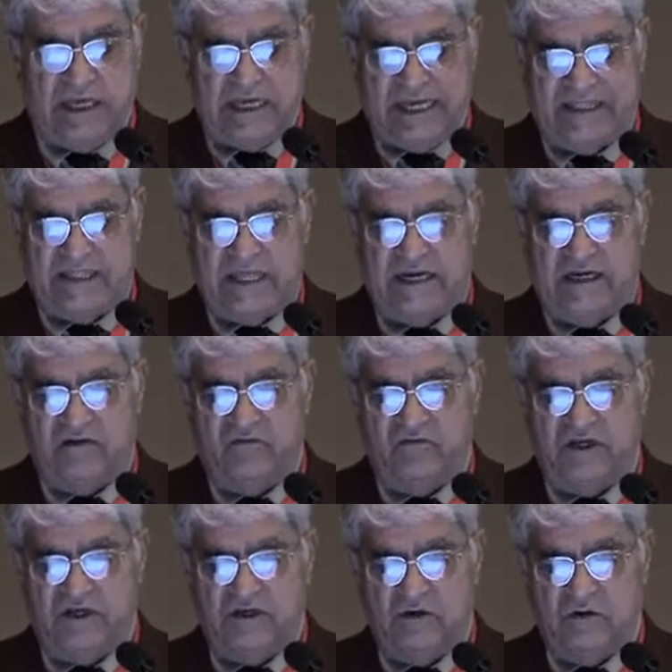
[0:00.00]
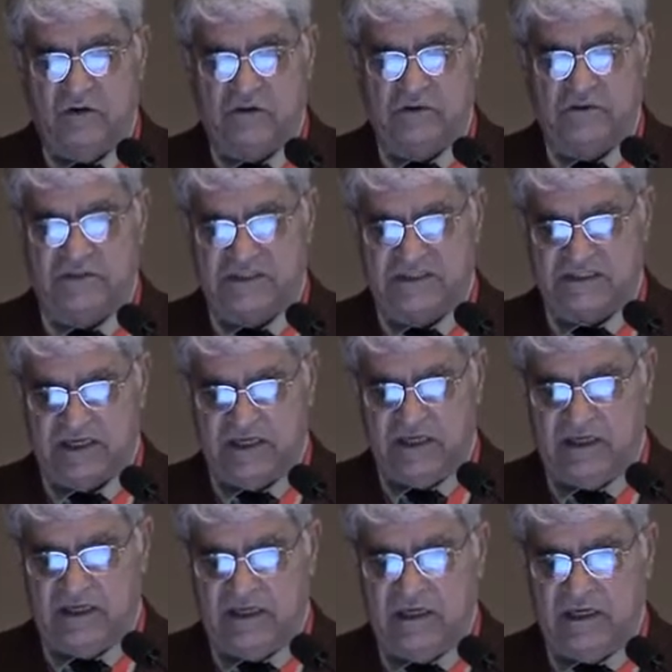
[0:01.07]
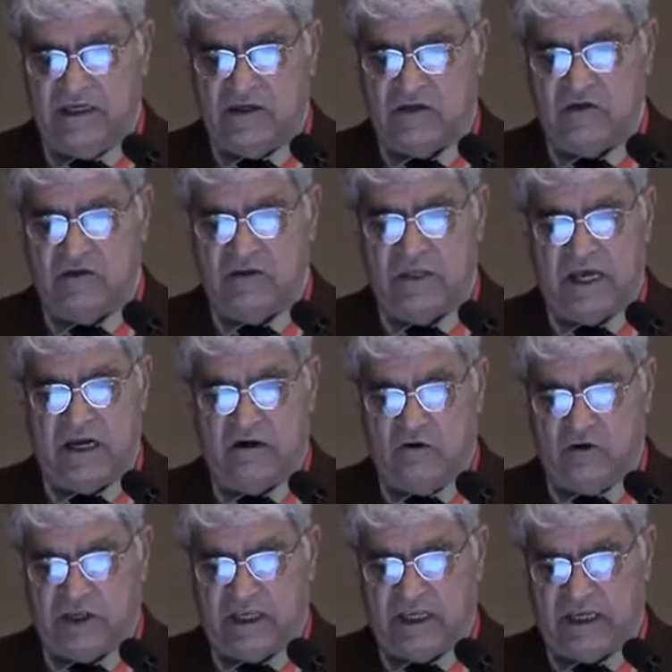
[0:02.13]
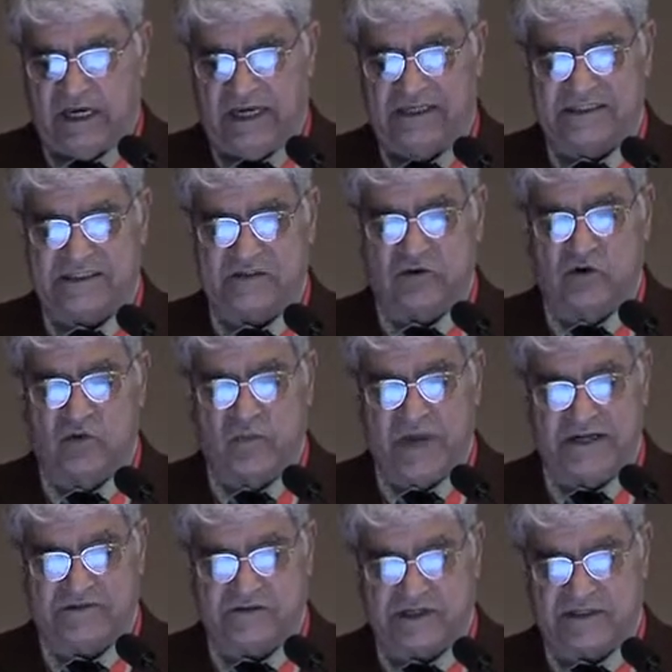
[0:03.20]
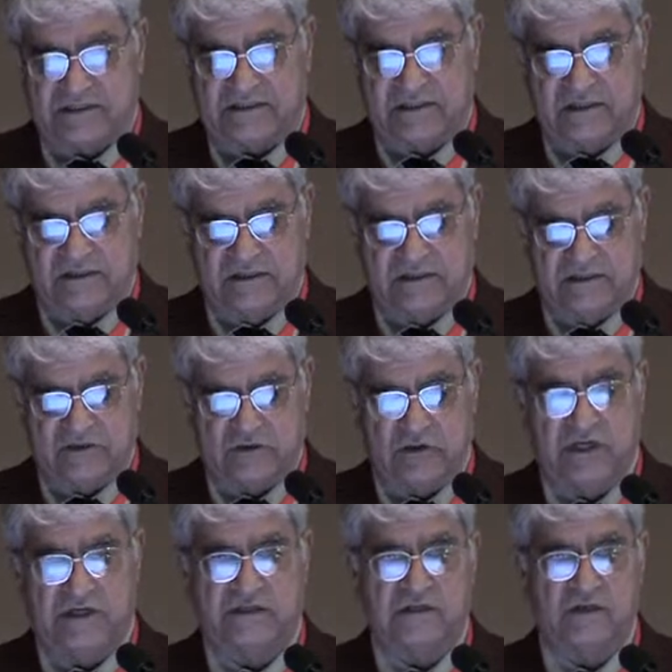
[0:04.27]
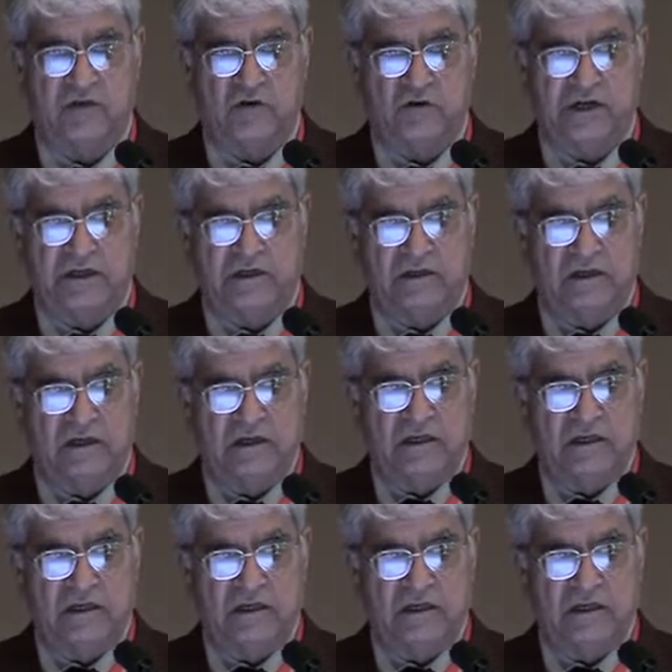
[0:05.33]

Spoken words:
And then when you go to the C, they are looking at a stone matrix. So there is a urine.